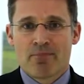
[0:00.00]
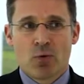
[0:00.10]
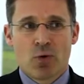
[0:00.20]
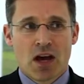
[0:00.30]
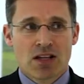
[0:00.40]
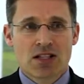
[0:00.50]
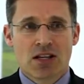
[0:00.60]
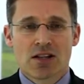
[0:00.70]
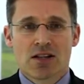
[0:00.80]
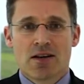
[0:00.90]
We are
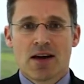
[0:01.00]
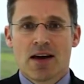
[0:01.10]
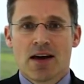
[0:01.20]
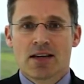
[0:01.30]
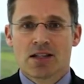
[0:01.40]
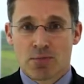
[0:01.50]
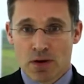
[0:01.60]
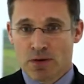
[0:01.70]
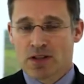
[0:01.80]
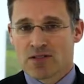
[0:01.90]
still
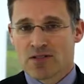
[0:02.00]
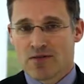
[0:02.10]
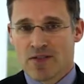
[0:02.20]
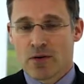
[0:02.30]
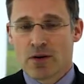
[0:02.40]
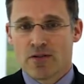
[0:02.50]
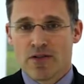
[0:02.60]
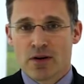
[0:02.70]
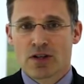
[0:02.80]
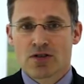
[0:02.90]
experiencing very,
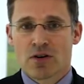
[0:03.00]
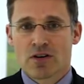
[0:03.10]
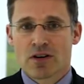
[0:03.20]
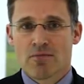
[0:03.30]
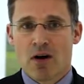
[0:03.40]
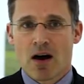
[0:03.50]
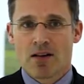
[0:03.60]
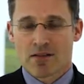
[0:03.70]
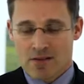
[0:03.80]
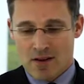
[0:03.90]
very strong
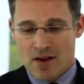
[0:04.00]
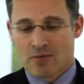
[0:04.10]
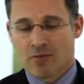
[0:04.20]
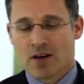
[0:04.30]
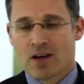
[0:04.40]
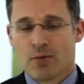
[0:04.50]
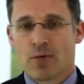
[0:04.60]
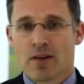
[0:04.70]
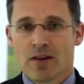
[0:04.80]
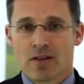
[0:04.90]
demand now
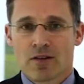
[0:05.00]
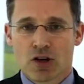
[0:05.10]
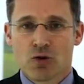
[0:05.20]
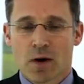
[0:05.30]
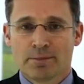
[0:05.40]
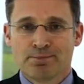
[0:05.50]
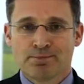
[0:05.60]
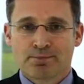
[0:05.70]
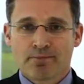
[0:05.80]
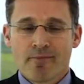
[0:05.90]
within Q1,
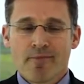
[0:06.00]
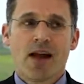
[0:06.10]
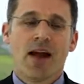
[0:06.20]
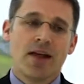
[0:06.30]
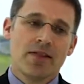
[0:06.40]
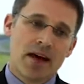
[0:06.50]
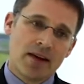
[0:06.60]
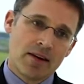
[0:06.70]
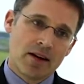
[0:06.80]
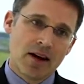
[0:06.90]
and
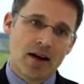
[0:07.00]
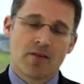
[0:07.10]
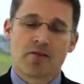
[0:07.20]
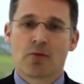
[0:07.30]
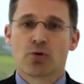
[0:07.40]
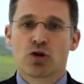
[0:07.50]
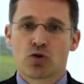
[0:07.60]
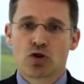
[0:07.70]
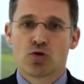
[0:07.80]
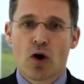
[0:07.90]
then from
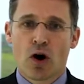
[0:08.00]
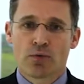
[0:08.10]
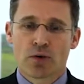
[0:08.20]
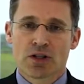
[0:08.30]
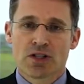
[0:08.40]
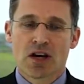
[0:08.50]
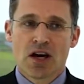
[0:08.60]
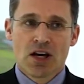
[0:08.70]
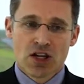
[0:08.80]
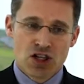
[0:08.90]
Q2 onwards,
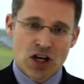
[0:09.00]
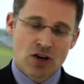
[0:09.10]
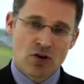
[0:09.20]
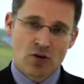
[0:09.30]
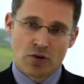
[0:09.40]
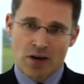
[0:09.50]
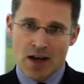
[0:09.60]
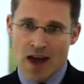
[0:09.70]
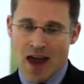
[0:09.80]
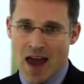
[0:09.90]
Jinko
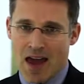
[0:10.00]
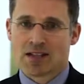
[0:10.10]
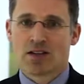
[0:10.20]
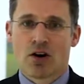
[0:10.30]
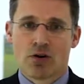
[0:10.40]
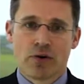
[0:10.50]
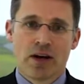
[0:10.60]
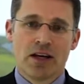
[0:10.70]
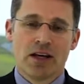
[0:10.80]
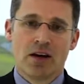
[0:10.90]
has
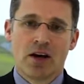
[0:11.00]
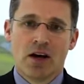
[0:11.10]
already